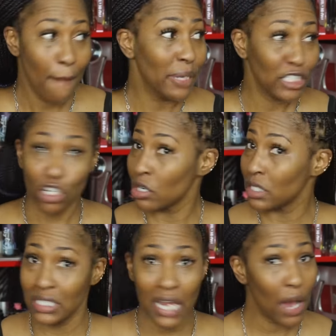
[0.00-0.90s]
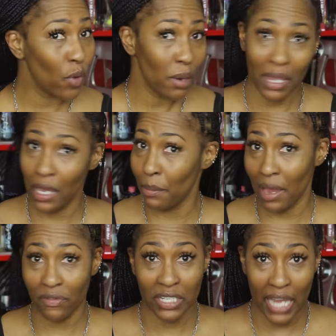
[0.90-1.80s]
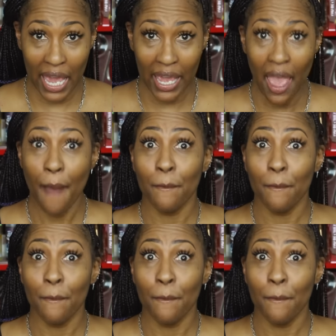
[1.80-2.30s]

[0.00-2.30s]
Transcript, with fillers: but your girl does not wear makeup every day.